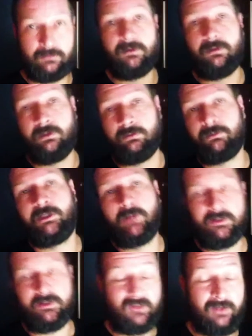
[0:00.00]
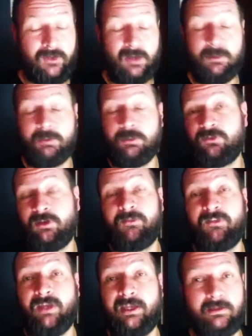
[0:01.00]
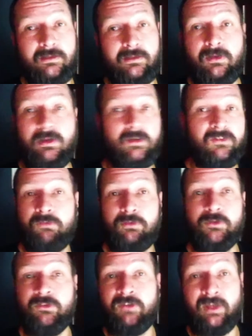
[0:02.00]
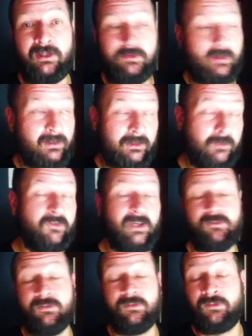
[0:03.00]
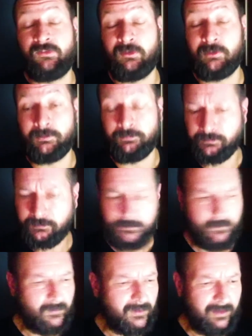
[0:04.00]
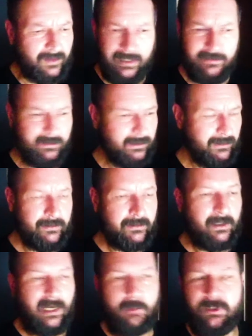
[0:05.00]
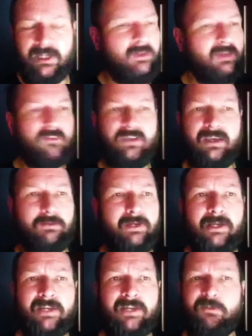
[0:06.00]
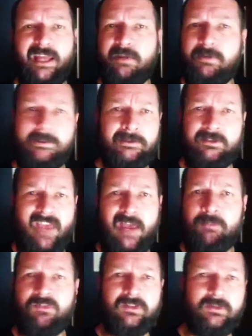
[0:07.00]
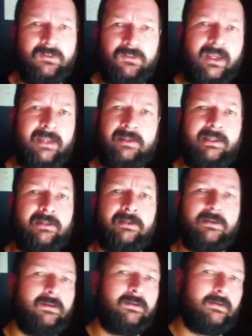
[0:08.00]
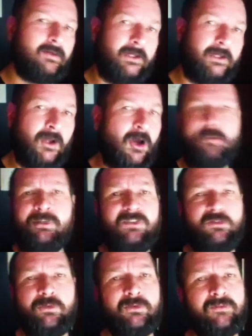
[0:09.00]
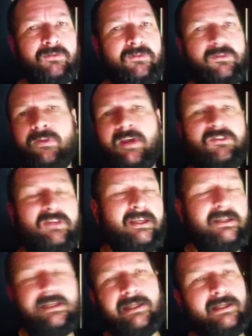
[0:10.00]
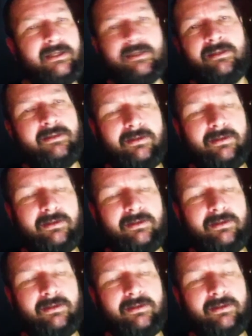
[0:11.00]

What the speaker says: you know, I discovered comic book shops and central news agents and so on. And I would get things like radioactive black-route hamsters and then an ARB issue of 2000 AD and